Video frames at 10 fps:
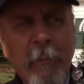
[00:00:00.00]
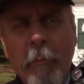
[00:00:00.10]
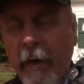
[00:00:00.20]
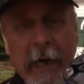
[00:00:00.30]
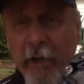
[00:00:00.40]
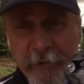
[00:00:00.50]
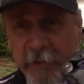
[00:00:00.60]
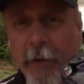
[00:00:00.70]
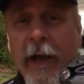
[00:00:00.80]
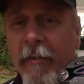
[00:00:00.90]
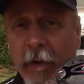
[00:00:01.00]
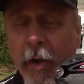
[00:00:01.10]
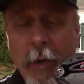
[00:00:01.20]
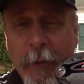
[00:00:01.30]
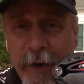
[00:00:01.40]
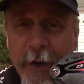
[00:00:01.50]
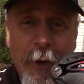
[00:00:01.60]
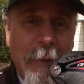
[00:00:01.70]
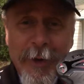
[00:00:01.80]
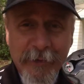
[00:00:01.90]
But I'll still have a long way to
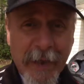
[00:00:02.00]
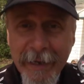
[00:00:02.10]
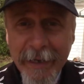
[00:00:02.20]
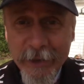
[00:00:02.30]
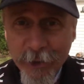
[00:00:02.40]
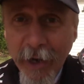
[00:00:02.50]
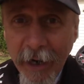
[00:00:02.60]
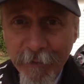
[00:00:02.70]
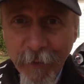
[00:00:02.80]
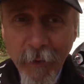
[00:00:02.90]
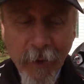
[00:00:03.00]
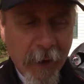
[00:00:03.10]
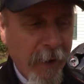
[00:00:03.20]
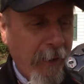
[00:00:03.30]
go because I can't drive far.